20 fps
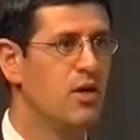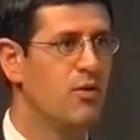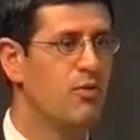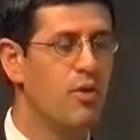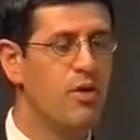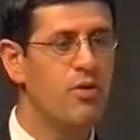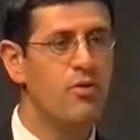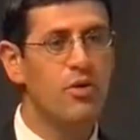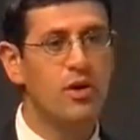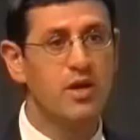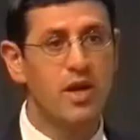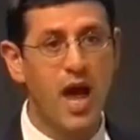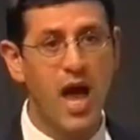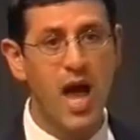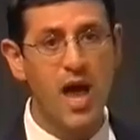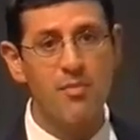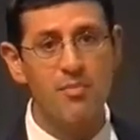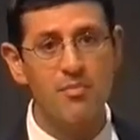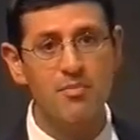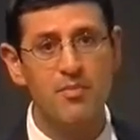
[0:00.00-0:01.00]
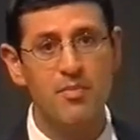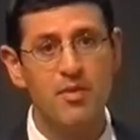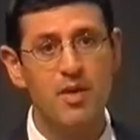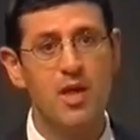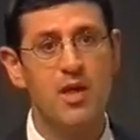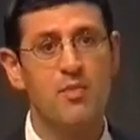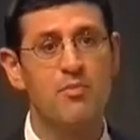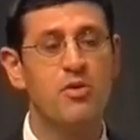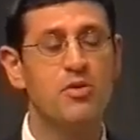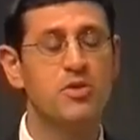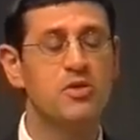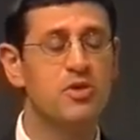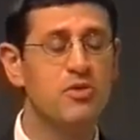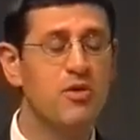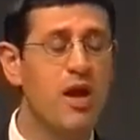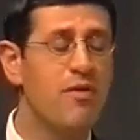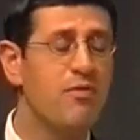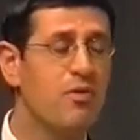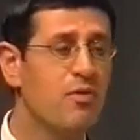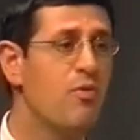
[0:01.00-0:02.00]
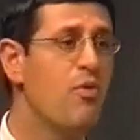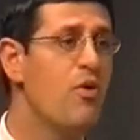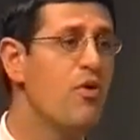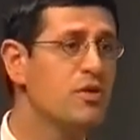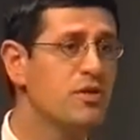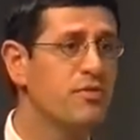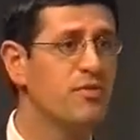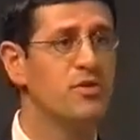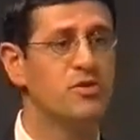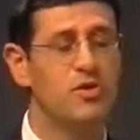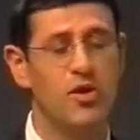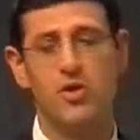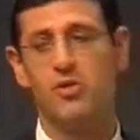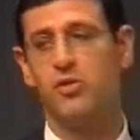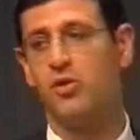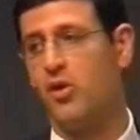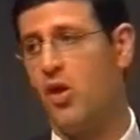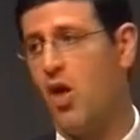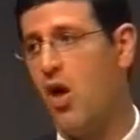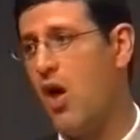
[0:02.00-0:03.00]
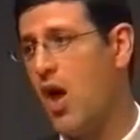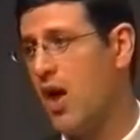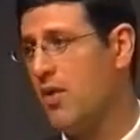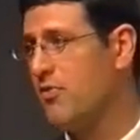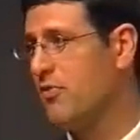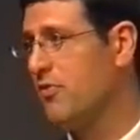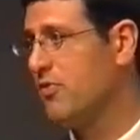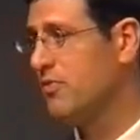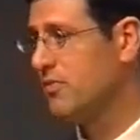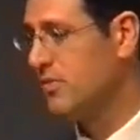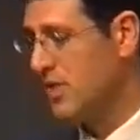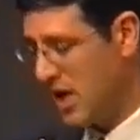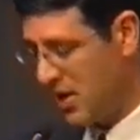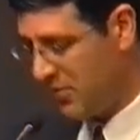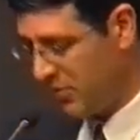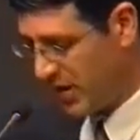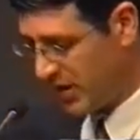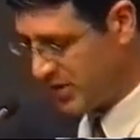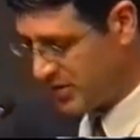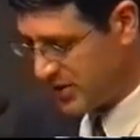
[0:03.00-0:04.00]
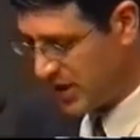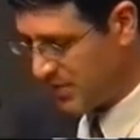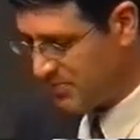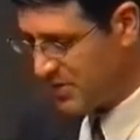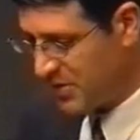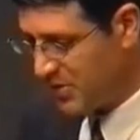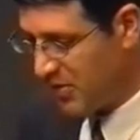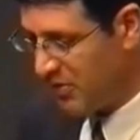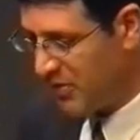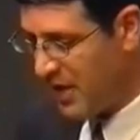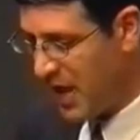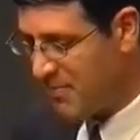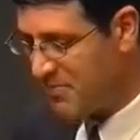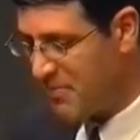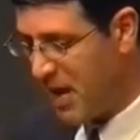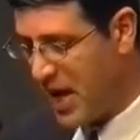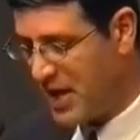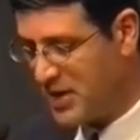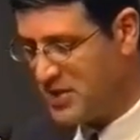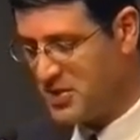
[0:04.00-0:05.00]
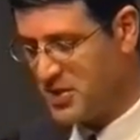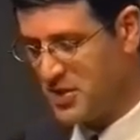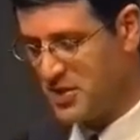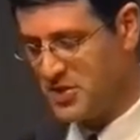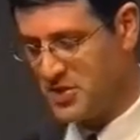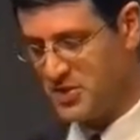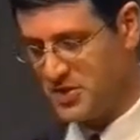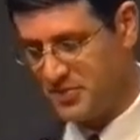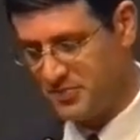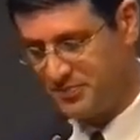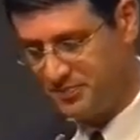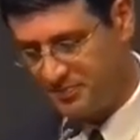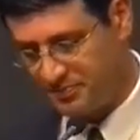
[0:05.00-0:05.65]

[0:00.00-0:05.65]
We will come because you have the words of eternal life, and we accept it on that basis.